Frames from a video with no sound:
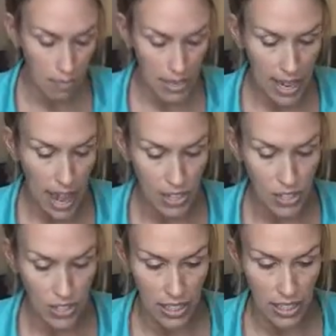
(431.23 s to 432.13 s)
but it
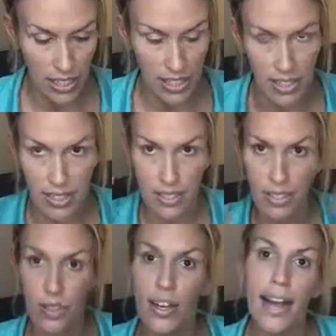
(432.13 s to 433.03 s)
actually
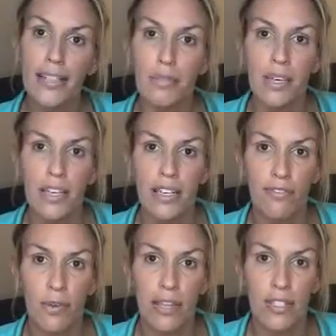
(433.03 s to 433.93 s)
is your guides bringing in
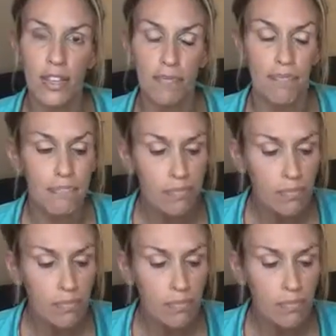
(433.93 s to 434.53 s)
information.